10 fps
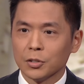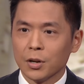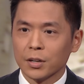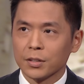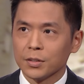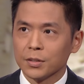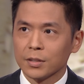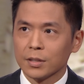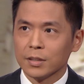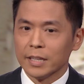longer
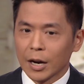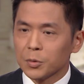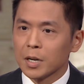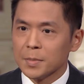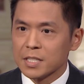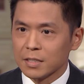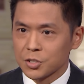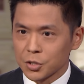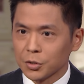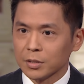the outcome is
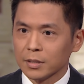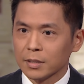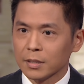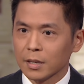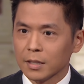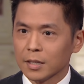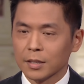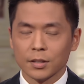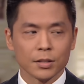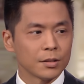uncertain,
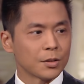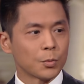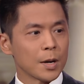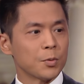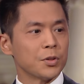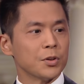uh, the riper